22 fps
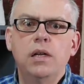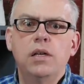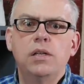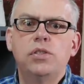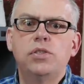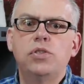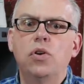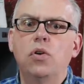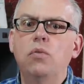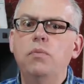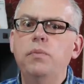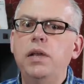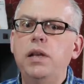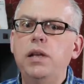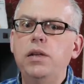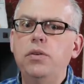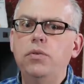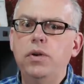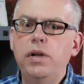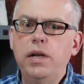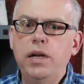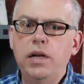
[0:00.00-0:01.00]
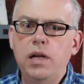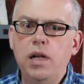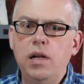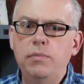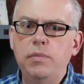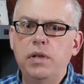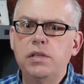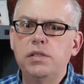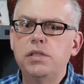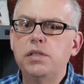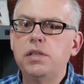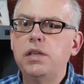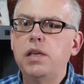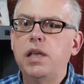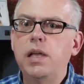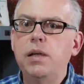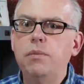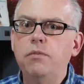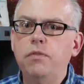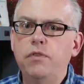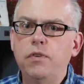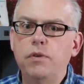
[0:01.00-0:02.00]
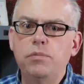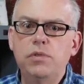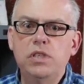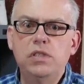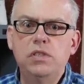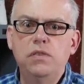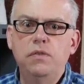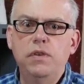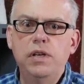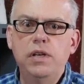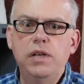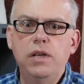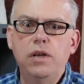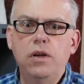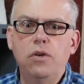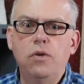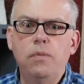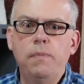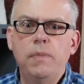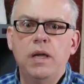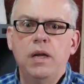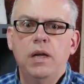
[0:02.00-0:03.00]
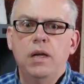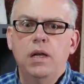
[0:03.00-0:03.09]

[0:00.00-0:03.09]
So many great comments came from this video,